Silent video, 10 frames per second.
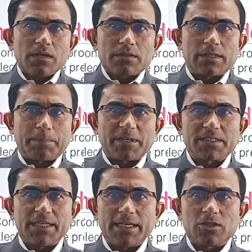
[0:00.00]
The
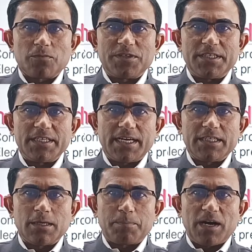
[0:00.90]
President of India is
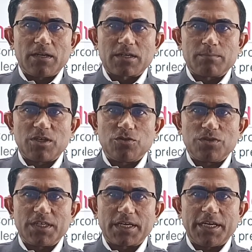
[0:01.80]
a part of the
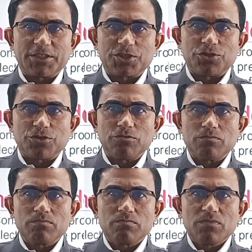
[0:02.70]
Union Executive
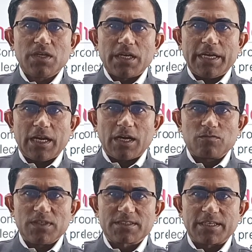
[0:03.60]
along
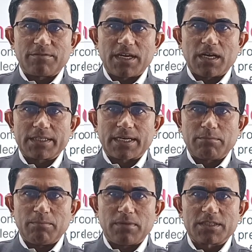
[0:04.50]
with several other
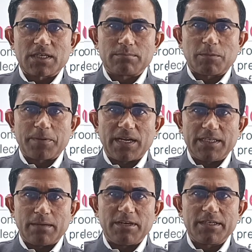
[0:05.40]
members of the
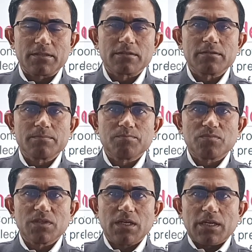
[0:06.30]
Parliament,
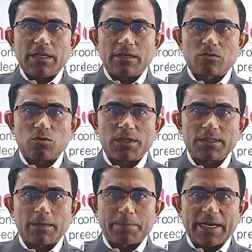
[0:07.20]
including
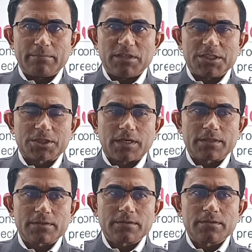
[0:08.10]
the Prime Ministers,
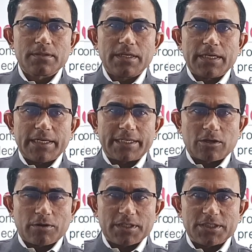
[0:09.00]

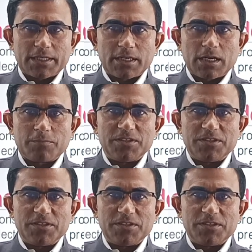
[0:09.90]
Attorney General of